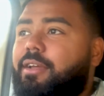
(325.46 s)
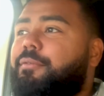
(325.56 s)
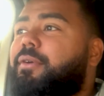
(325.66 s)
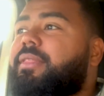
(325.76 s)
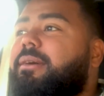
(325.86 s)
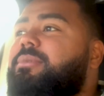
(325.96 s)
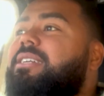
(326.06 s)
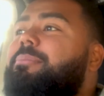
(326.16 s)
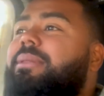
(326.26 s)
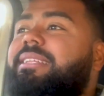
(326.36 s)
For them to
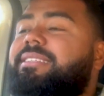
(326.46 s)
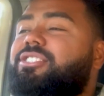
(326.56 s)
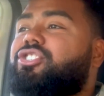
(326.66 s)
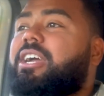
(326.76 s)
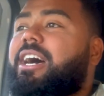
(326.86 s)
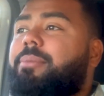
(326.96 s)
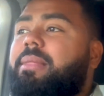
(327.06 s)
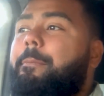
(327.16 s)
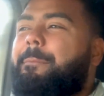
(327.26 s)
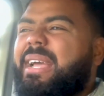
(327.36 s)
complete this job
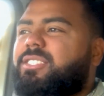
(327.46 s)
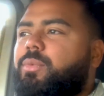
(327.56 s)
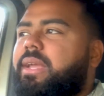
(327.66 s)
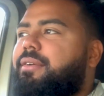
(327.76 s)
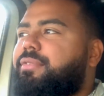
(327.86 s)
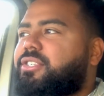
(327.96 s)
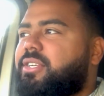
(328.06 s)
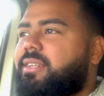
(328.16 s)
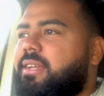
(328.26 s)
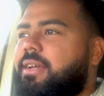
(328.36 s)
the best way
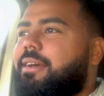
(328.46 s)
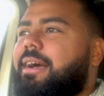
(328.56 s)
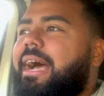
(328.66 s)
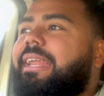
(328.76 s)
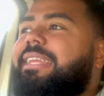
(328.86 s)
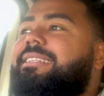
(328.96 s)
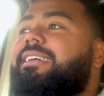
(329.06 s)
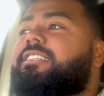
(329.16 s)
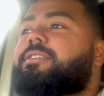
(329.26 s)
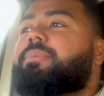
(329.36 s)
efficient, I need to
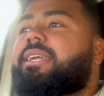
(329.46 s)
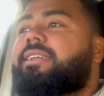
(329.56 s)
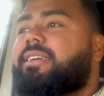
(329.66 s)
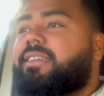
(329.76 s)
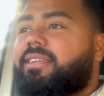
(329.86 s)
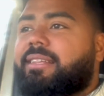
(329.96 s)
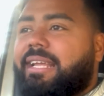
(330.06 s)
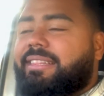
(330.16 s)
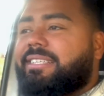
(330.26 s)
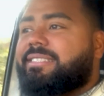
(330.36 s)
explain it
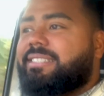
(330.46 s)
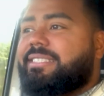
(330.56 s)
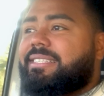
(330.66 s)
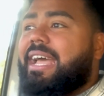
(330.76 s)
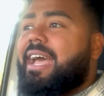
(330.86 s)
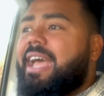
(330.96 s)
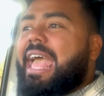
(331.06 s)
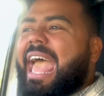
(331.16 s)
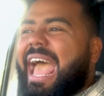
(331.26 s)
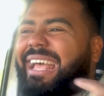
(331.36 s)
like this, this, that.
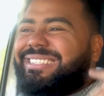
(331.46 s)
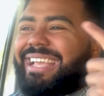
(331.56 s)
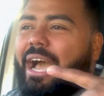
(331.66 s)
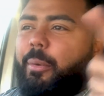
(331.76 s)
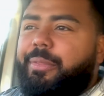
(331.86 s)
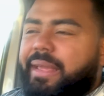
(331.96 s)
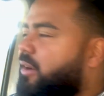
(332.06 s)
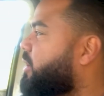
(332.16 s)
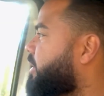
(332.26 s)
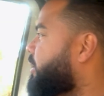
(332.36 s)
Ask how they're
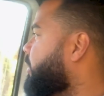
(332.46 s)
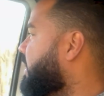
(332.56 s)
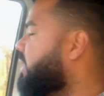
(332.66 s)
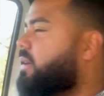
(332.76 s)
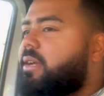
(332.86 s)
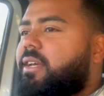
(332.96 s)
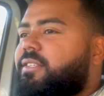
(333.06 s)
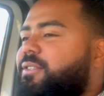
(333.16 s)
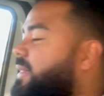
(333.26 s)
going to do it so